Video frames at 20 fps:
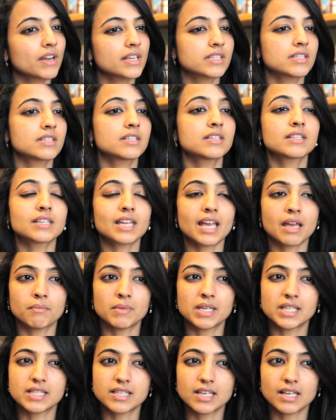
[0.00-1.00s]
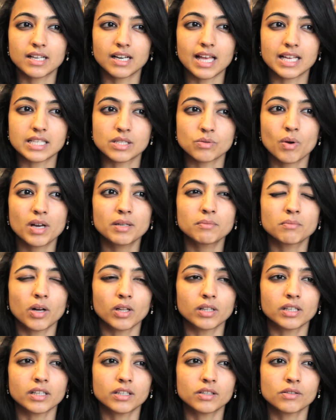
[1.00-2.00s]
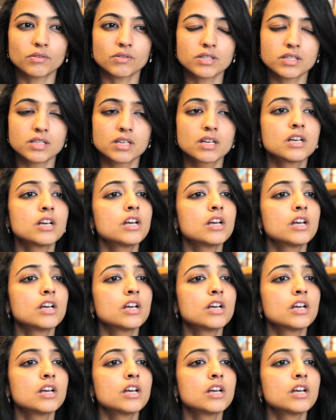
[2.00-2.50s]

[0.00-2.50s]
resident MHC class 1 molecules.